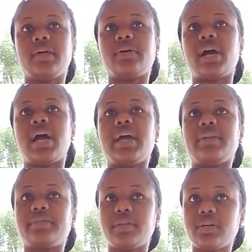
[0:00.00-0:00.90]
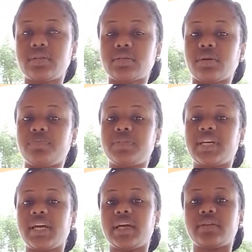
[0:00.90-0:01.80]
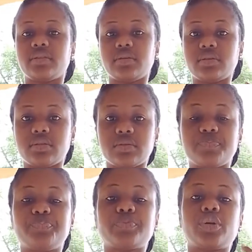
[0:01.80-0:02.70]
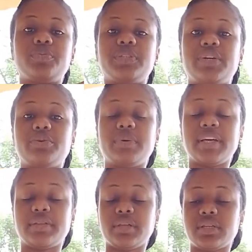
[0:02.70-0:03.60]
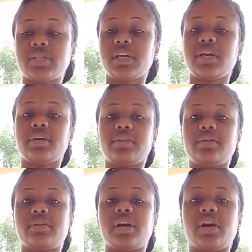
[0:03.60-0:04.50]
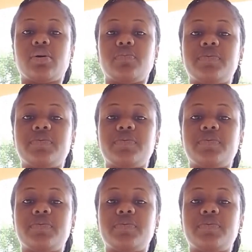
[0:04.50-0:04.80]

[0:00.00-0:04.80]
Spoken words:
There are ethics, computer room ethics. There are